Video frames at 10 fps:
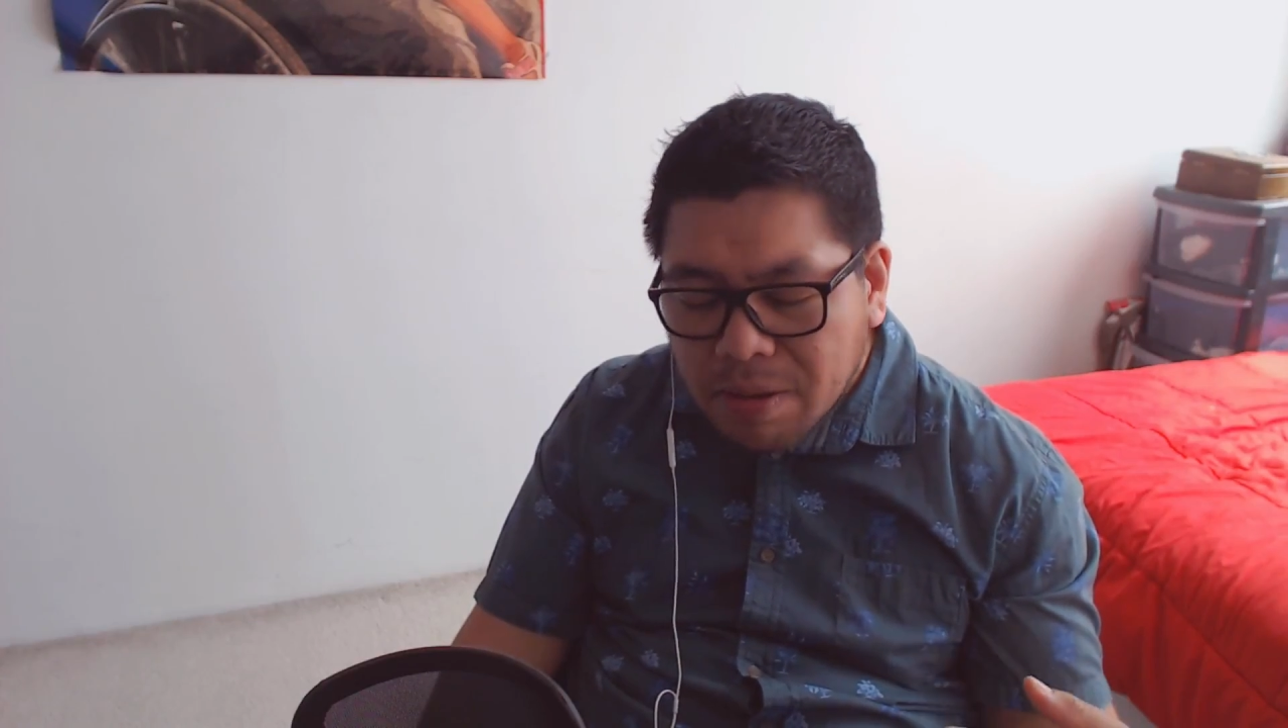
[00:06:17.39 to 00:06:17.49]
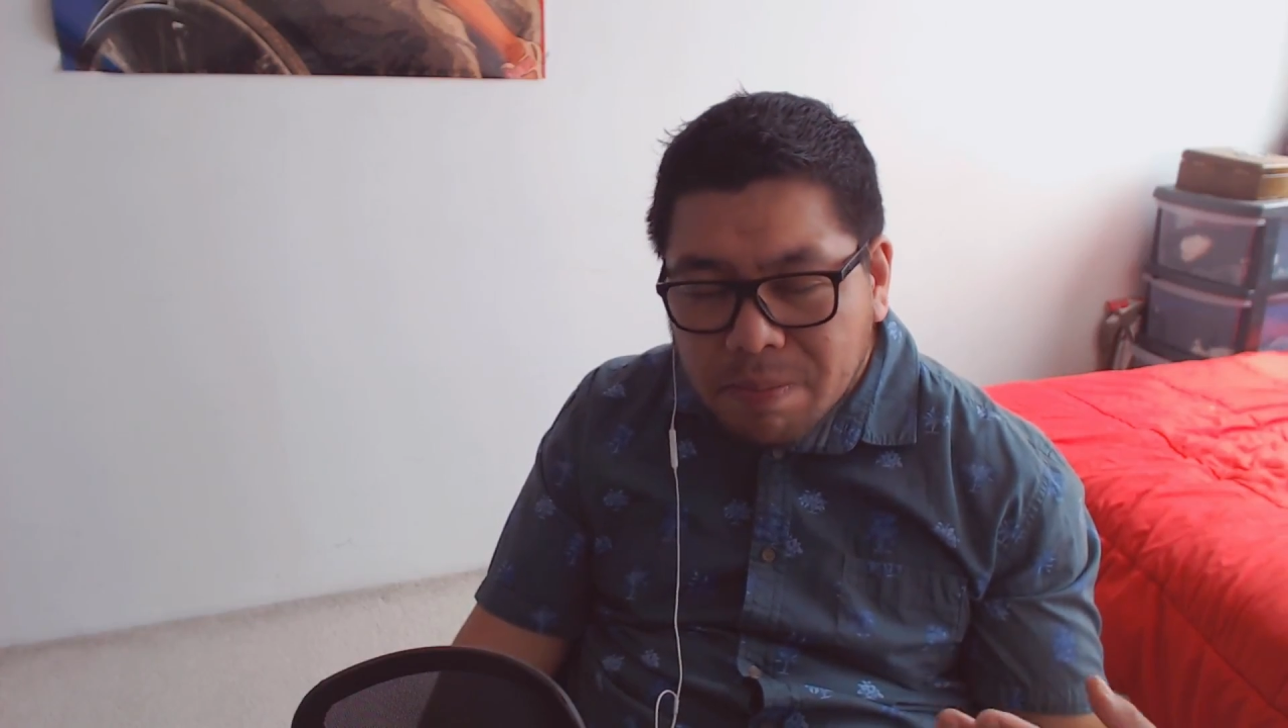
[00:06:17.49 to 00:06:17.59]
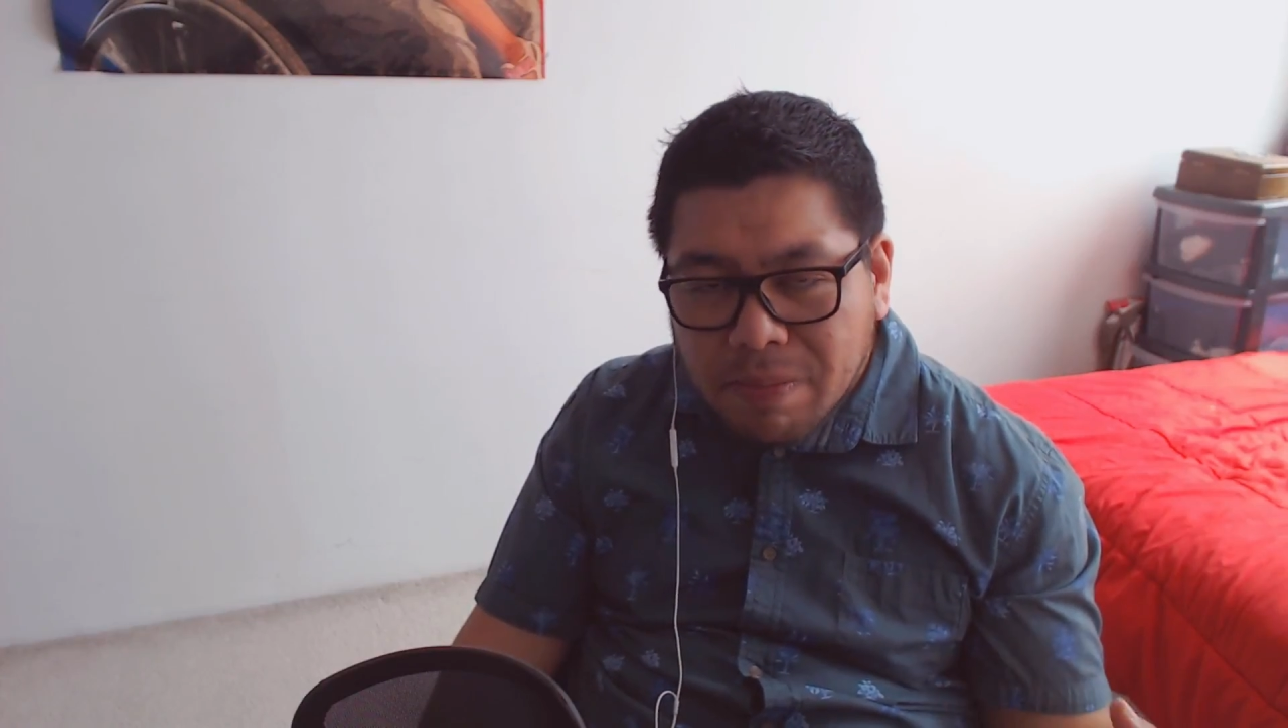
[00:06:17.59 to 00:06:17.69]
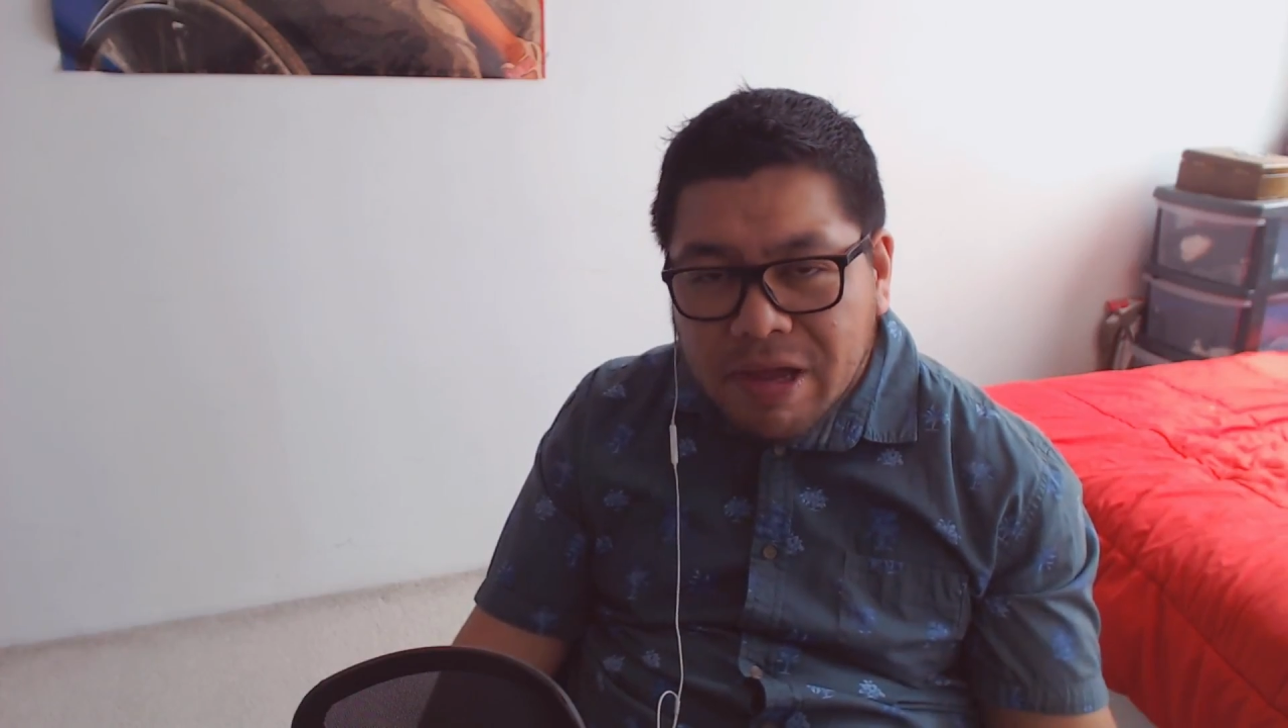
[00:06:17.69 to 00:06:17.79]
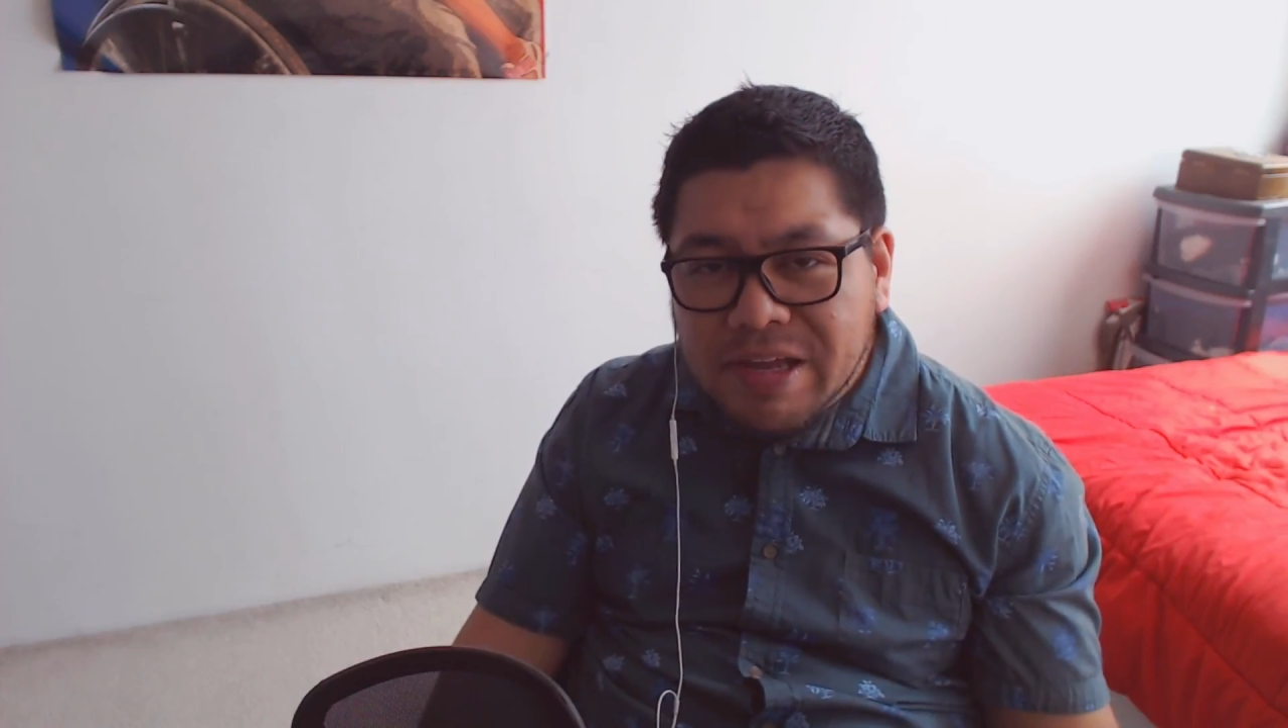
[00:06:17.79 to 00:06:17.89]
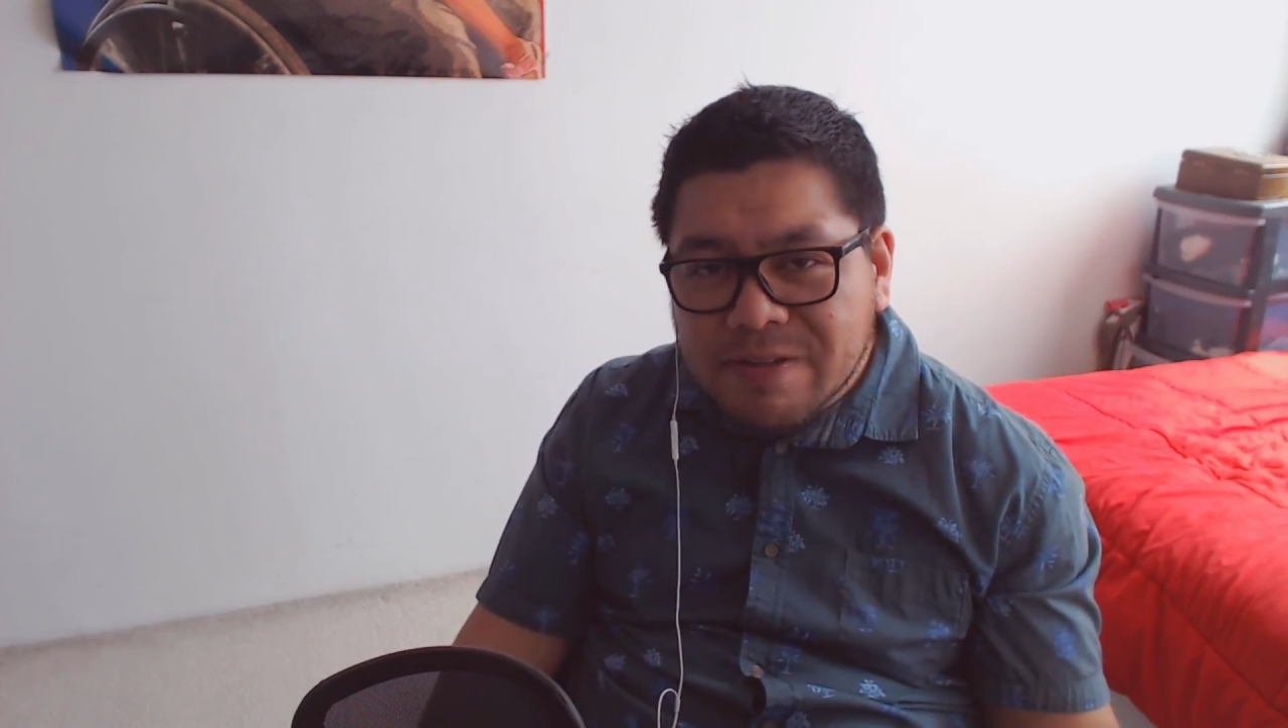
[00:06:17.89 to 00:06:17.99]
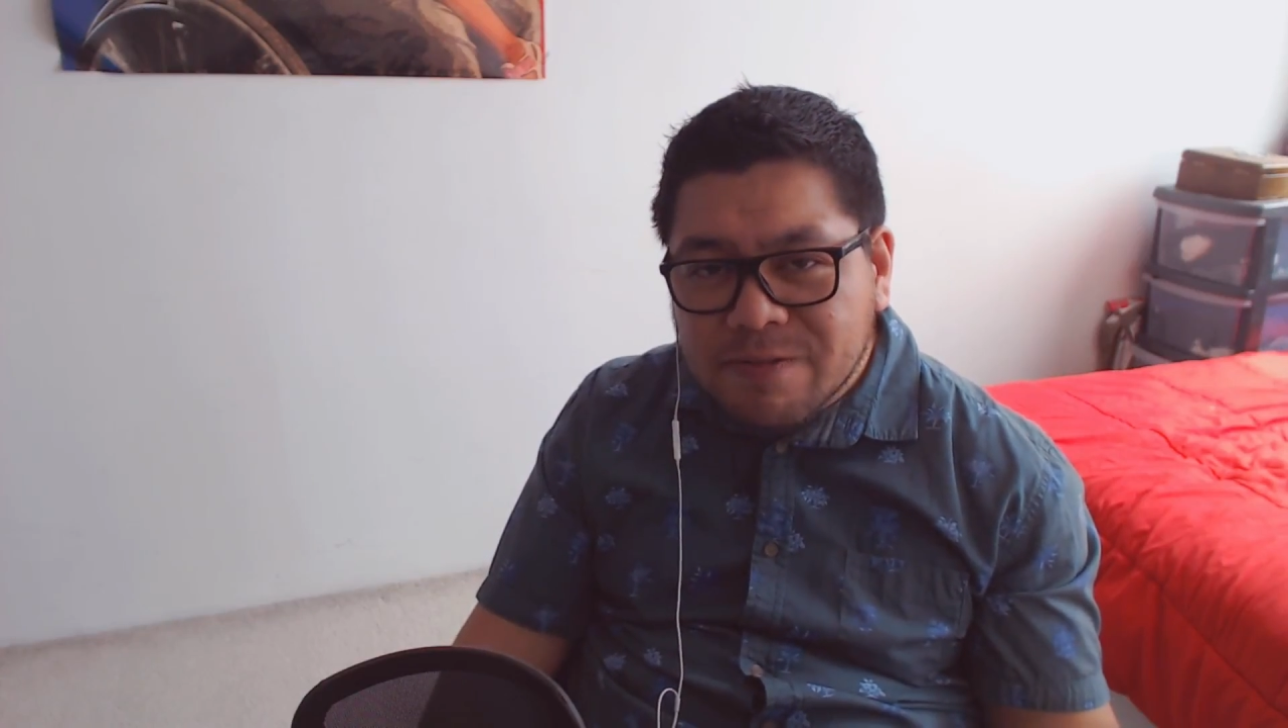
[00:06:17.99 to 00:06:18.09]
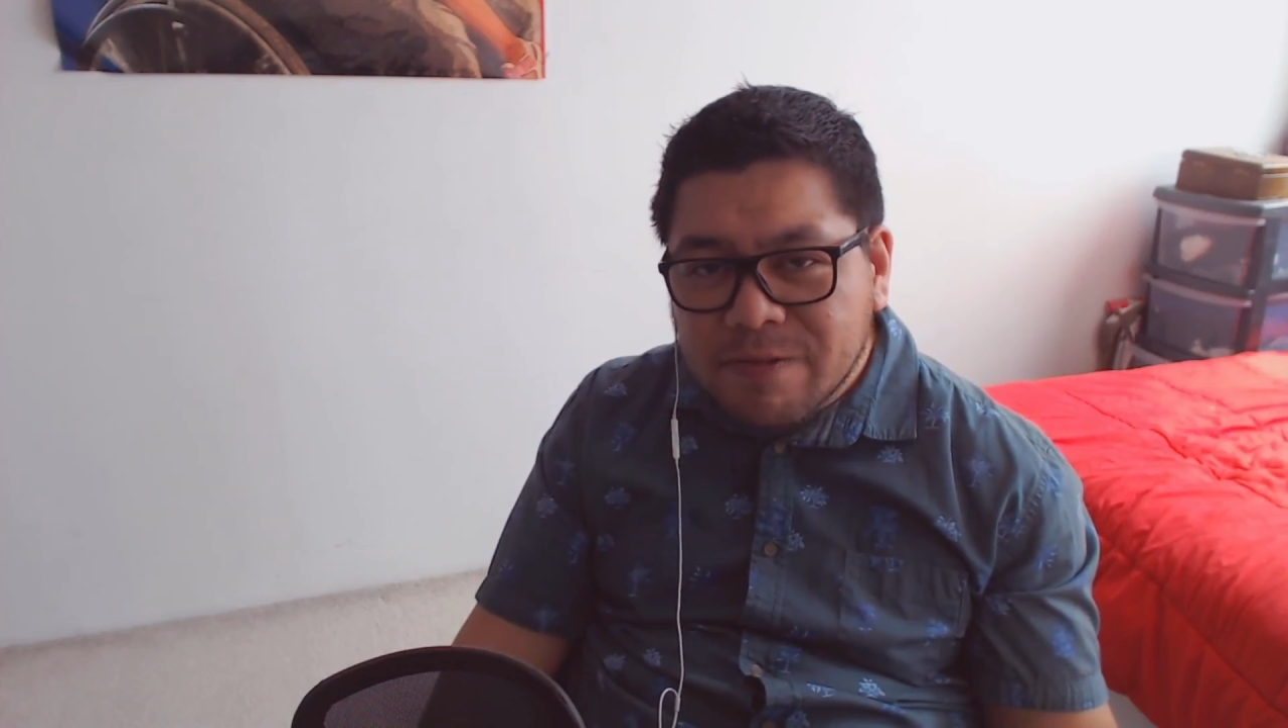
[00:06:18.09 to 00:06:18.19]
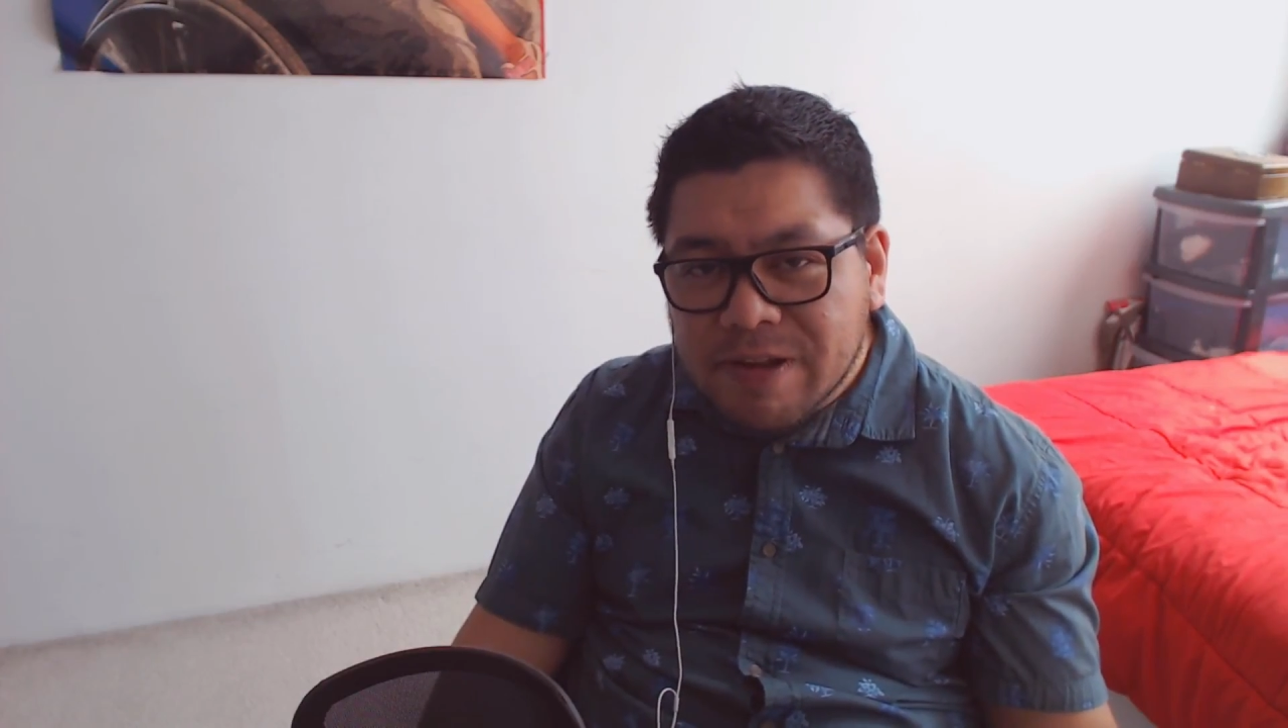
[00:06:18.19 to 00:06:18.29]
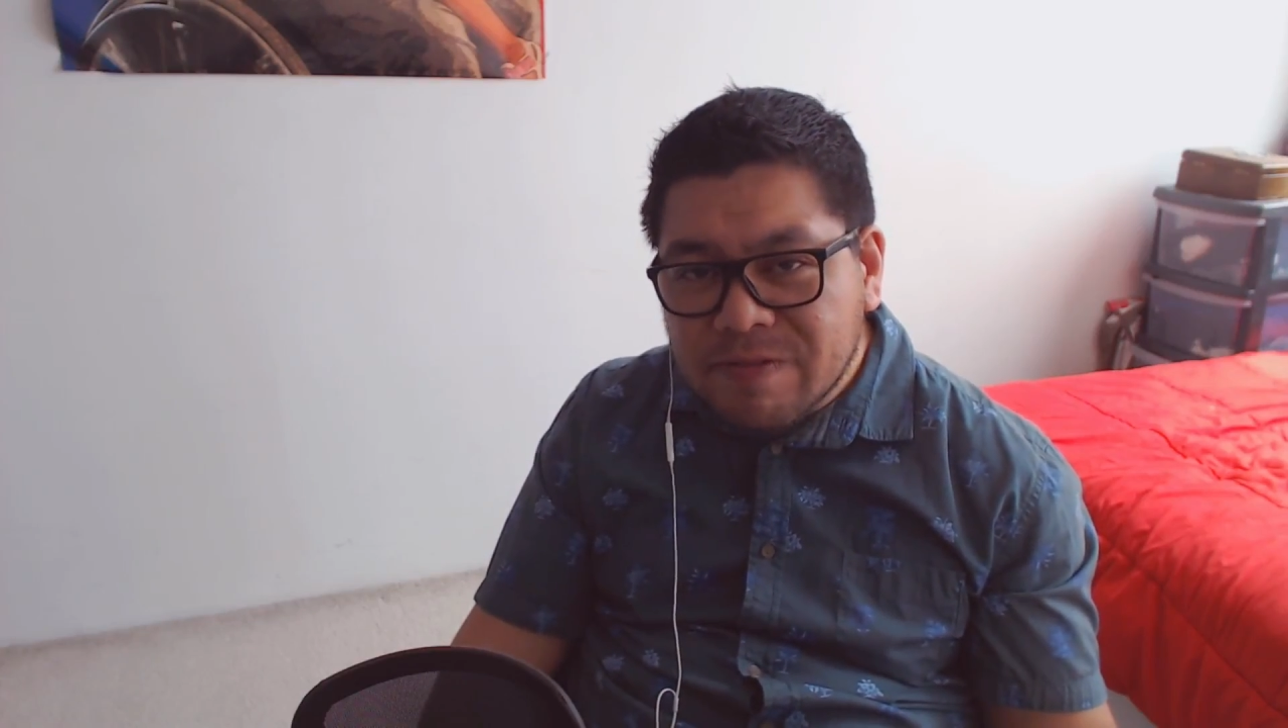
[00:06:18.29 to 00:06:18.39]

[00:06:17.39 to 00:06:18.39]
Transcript: Mike for